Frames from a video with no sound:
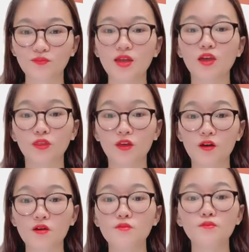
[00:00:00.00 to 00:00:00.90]
Their
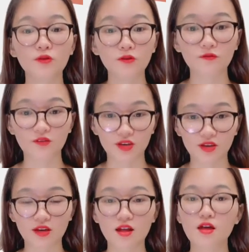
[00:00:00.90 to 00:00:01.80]
movie,
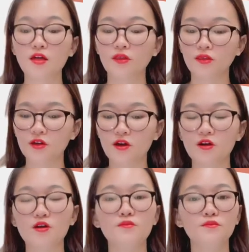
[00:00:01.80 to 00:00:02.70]
their
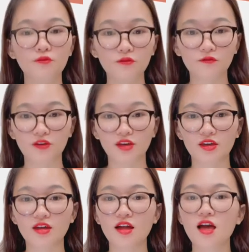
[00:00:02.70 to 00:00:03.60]
movie,
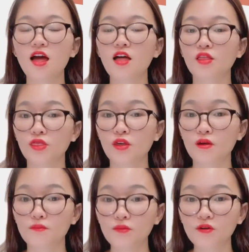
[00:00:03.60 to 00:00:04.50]
their
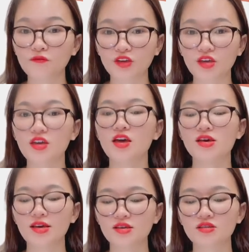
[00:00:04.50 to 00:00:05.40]
movie
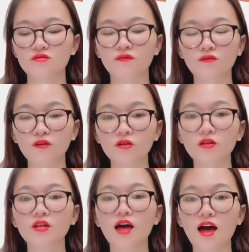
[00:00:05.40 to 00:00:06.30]
is full
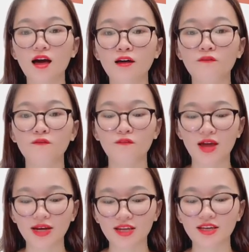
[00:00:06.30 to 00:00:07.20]
of
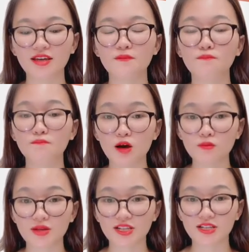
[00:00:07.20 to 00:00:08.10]
funny
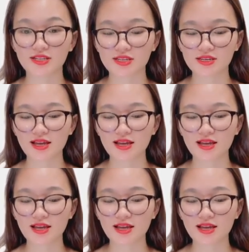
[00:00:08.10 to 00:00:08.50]
moments.